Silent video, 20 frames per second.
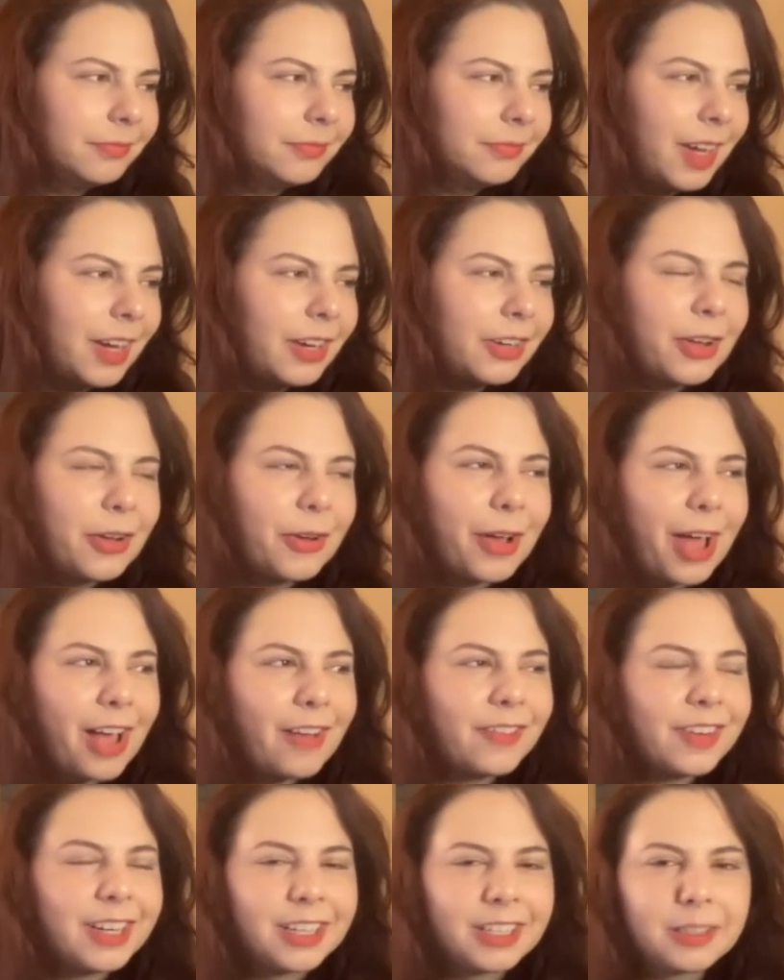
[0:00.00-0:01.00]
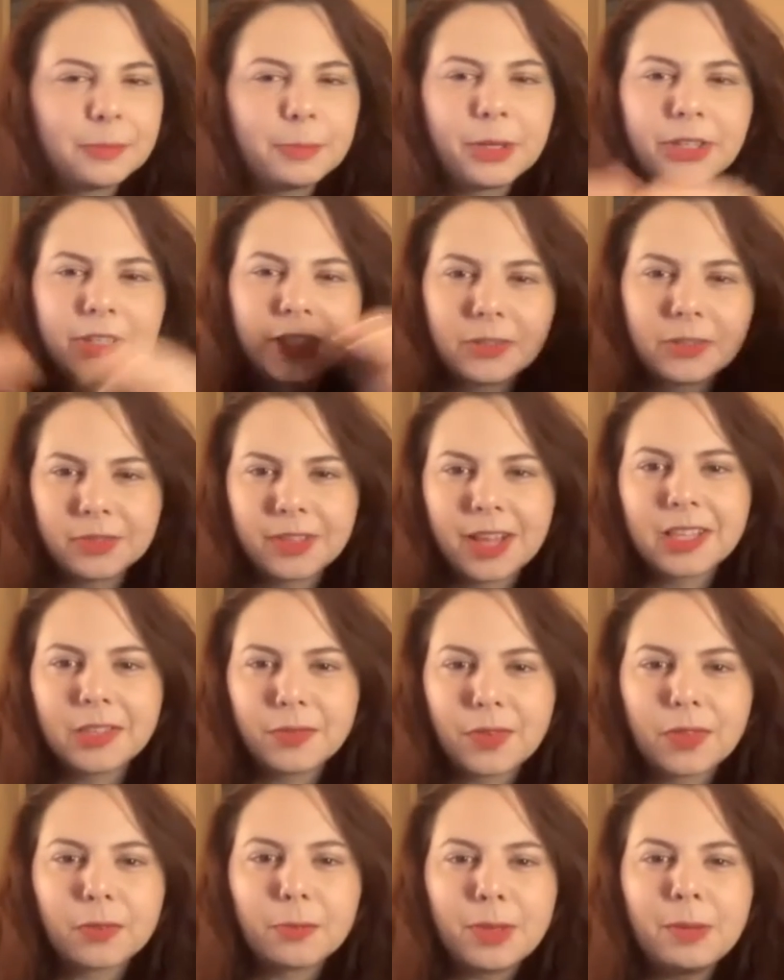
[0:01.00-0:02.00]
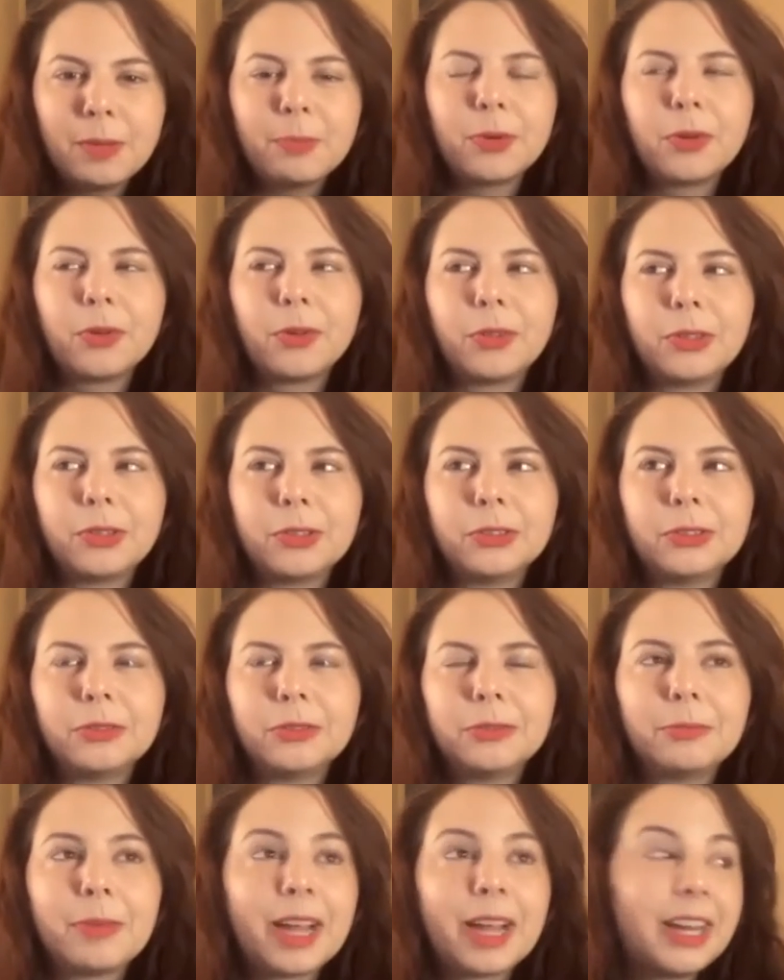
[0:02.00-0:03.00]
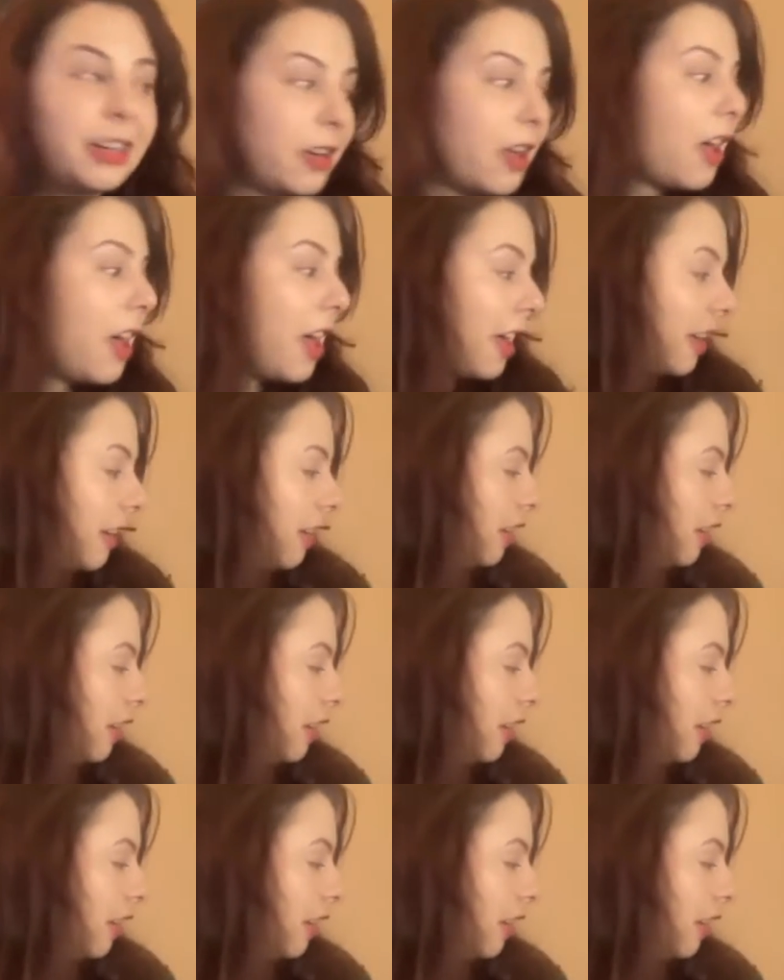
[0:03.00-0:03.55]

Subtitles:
I don't know, having an experience with lots of other people might not.